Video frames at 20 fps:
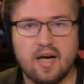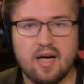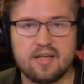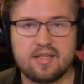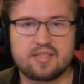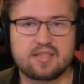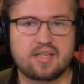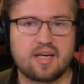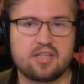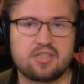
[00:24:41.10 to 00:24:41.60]

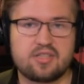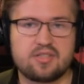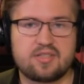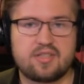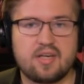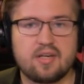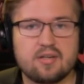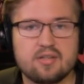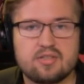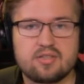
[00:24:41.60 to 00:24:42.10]
discussions
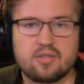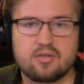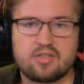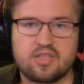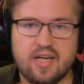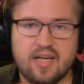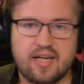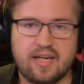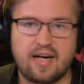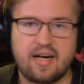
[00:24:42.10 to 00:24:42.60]
here, so
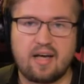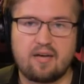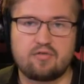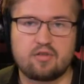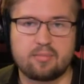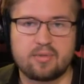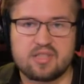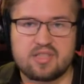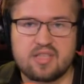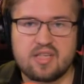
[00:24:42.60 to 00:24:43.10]
check it out,
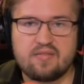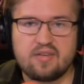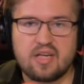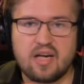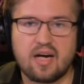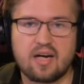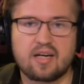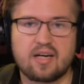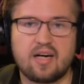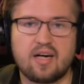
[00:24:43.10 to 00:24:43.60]

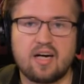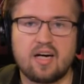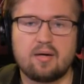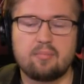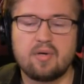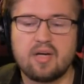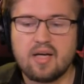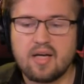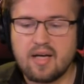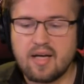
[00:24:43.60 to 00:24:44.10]

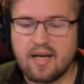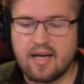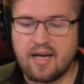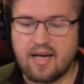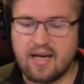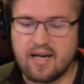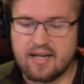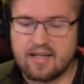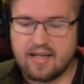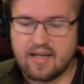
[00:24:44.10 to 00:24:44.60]
AfterBuzzTV.com.
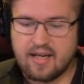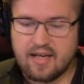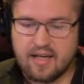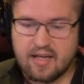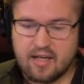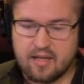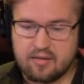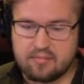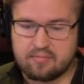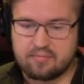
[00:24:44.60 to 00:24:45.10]
And
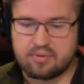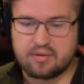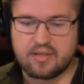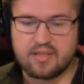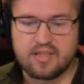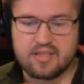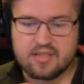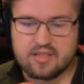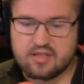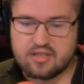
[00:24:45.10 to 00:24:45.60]

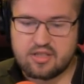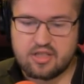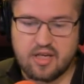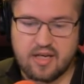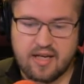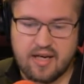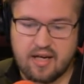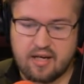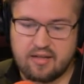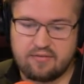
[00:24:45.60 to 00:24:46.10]
please
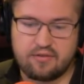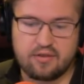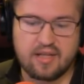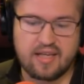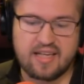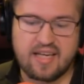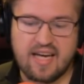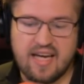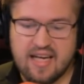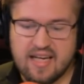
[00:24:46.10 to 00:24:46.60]
check out if you
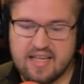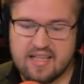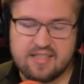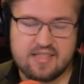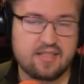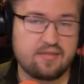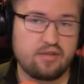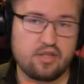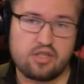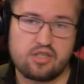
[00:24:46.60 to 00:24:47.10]
like any
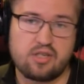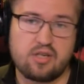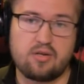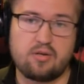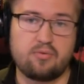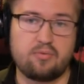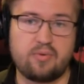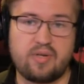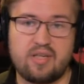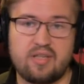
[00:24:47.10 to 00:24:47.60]
TV
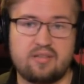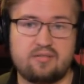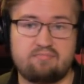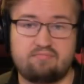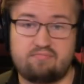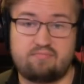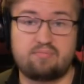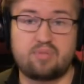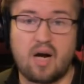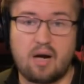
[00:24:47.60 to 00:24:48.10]
show. We
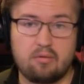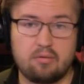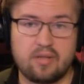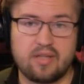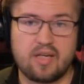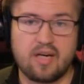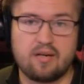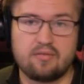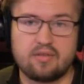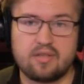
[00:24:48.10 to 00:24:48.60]
probably
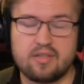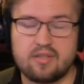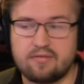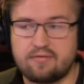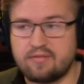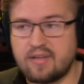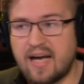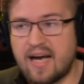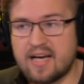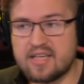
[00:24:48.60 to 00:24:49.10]
cover it. The
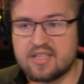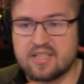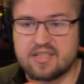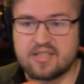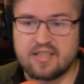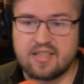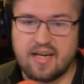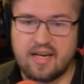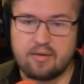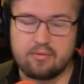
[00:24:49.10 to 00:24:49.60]
Flash is
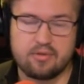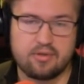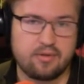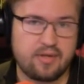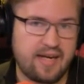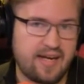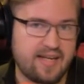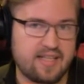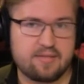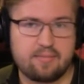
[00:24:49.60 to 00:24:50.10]
tonight. We're
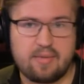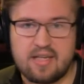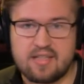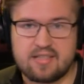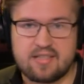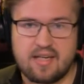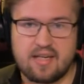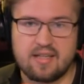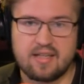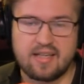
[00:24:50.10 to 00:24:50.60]
doing Handmaid's
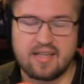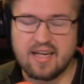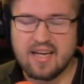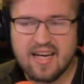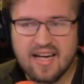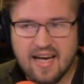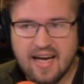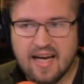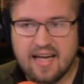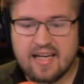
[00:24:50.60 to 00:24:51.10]
Tale. Like
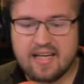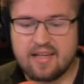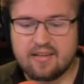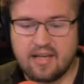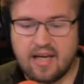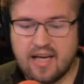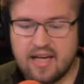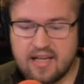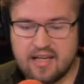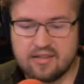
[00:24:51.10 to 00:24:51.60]
any
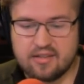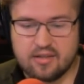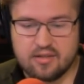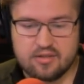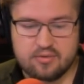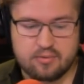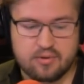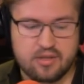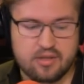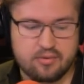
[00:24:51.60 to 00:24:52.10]
of
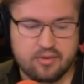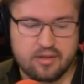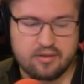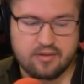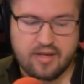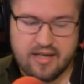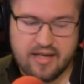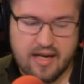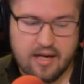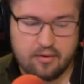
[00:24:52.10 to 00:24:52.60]
those, we're into it
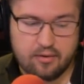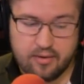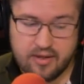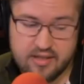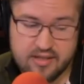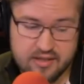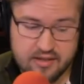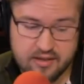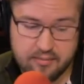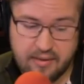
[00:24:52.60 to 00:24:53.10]
right now.
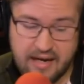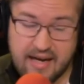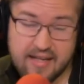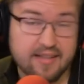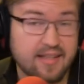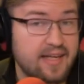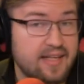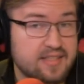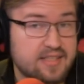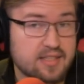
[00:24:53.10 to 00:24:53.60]
Into the
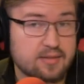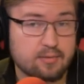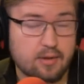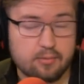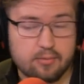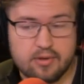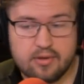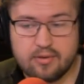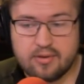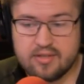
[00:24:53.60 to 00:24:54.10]
Badlands is
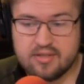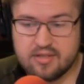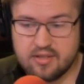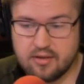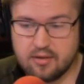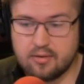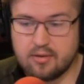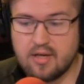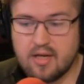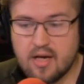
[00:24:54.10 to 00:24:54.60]
one we're doing.
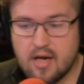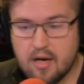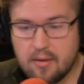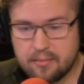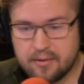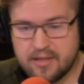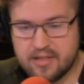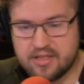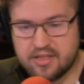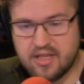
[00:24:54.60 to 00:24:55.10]
So
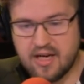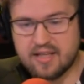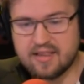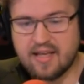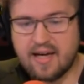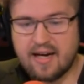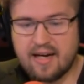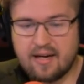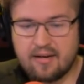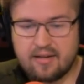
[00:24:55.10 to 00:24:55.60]
please check
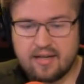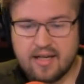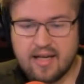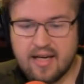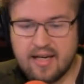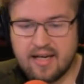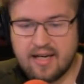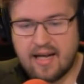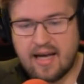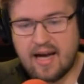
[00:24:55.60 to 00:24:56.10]
that out
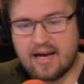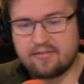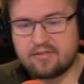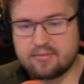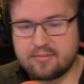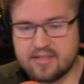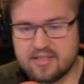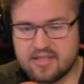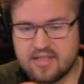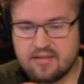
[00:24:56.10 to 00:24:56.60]
again at
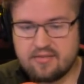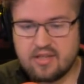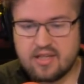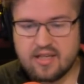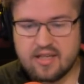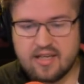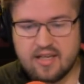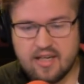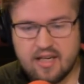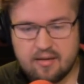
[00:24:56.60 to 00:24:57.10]

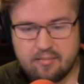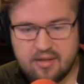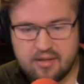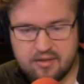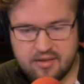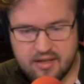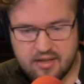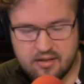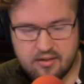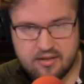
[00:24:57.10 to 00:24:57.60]
AfterBuzzTV.com. And
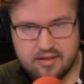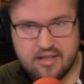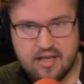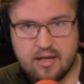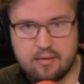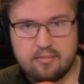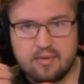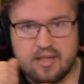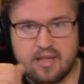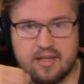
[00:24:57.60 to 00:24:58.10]
thank you to
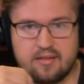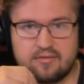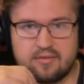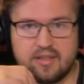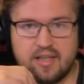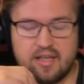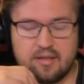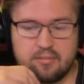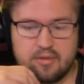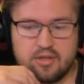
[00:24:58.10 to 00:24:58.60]
them again for
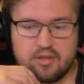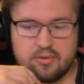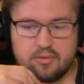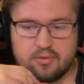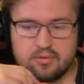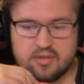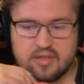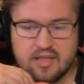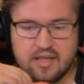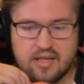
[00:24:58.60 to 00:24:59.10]
letting me
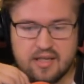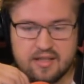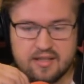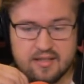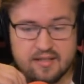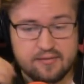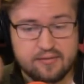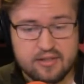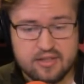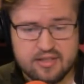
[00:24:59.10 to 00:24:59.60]
use
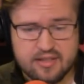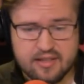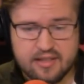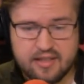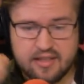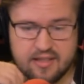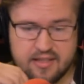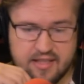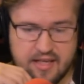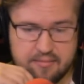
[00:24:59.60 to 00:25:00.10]
this
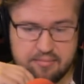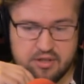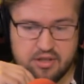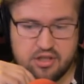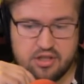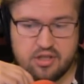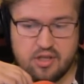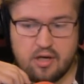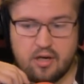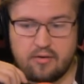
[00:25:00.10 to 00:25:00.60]
facility to tape this
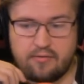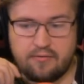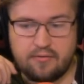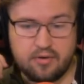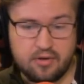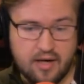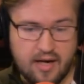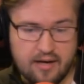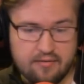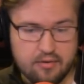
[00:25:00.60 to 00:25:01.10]
show
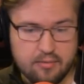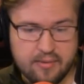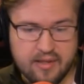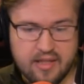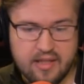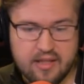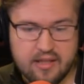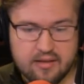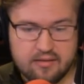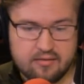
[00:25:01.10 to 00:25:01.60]
for
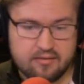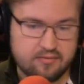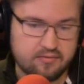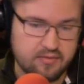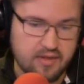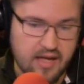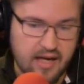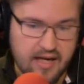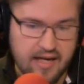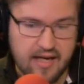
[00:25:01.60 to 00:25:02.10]
everybody and
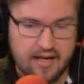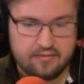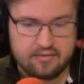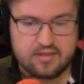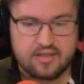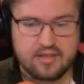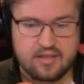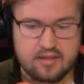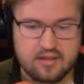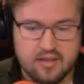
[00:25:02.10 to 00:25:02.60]
not have
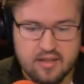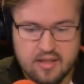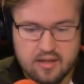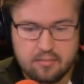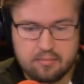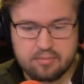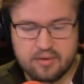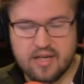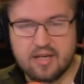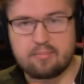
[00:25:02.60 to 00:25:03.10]
to
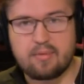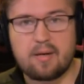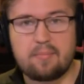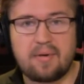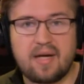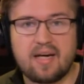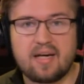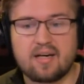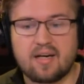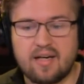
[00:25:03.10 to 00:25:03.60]
break my
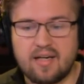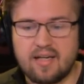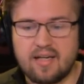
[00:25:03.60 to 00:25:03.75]
bank on